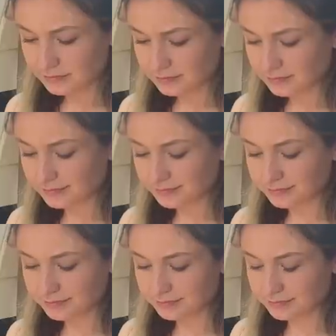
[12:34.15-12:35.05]

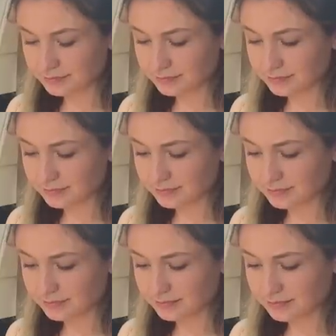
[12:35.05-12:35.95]

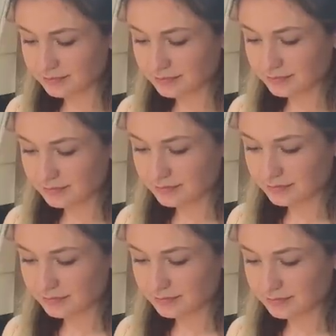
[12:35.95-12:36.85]

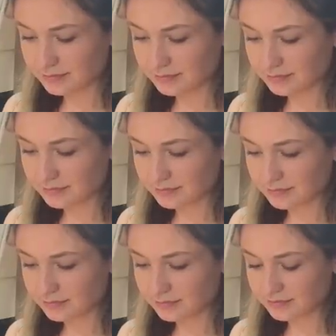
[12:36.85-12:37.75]

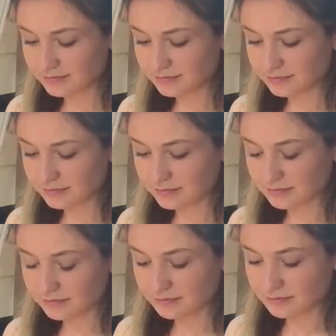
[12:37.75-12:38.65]

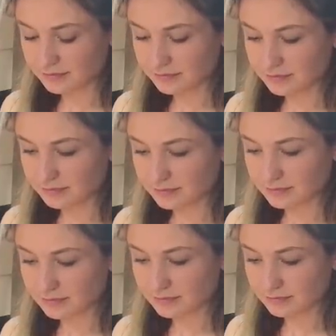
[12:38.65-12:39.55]

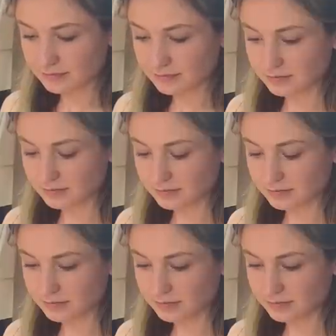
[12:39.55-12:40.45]

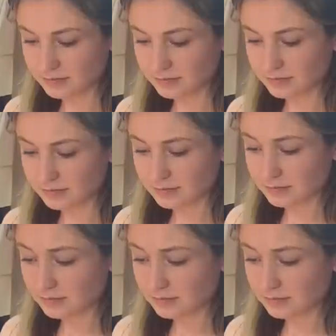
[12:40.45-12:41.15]
(silent)